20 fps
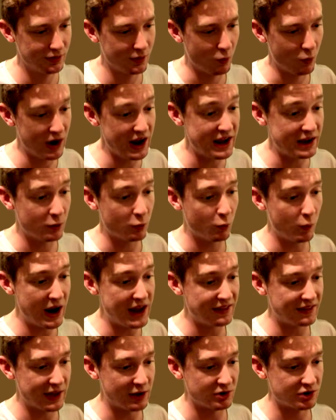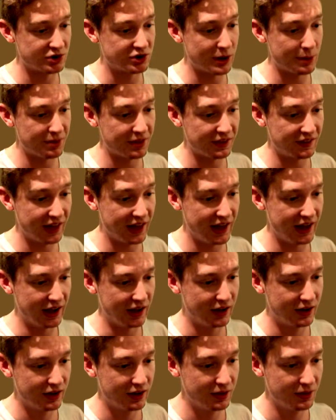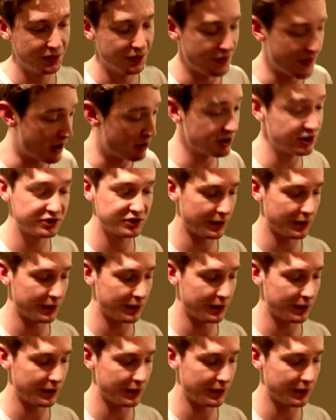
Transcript: Wait, wait, there is something there. There is